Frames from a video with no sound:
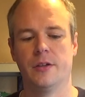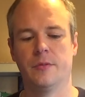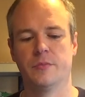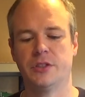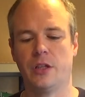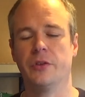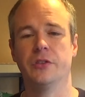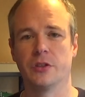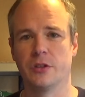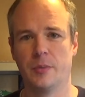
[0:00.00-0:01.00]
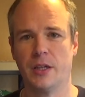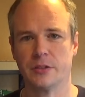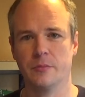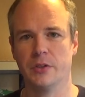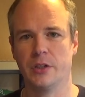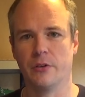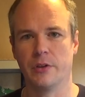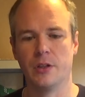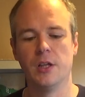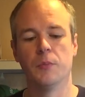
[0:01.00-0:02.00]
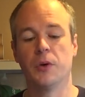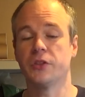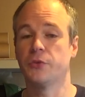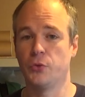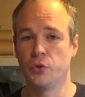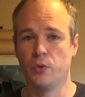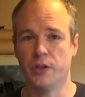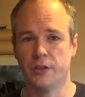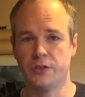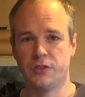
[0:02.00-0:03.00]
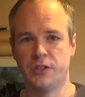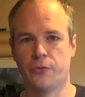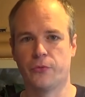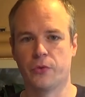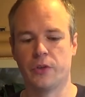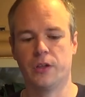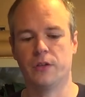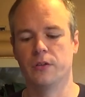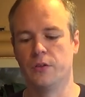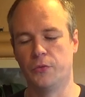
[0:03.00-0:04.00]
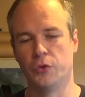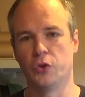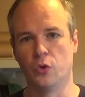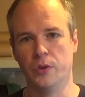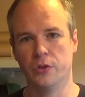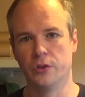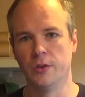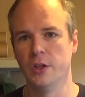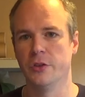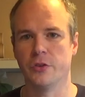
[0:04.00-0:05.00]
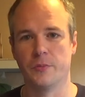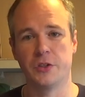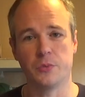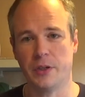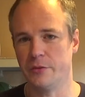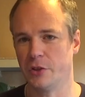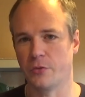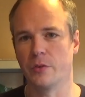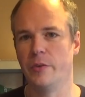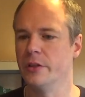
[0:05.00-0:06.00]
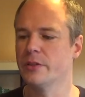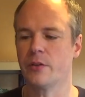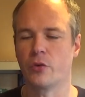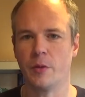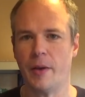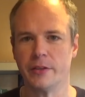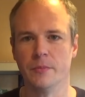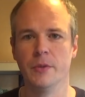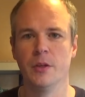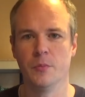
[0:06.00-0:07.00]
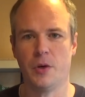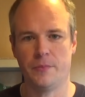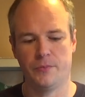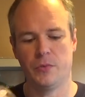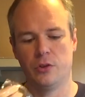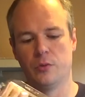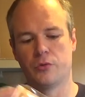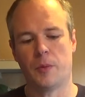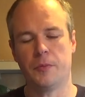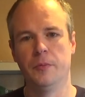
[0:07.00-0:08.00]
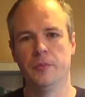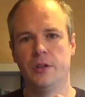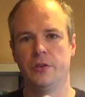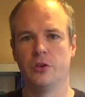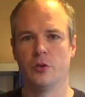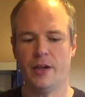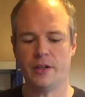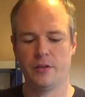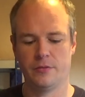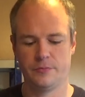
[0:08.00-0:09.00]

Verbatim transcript: Um, cellophane is just a plastic material, but it's food grade, it's safe for the food to go into. So this one that's just for convenience, I've already bagged them, but you drop them into your bag.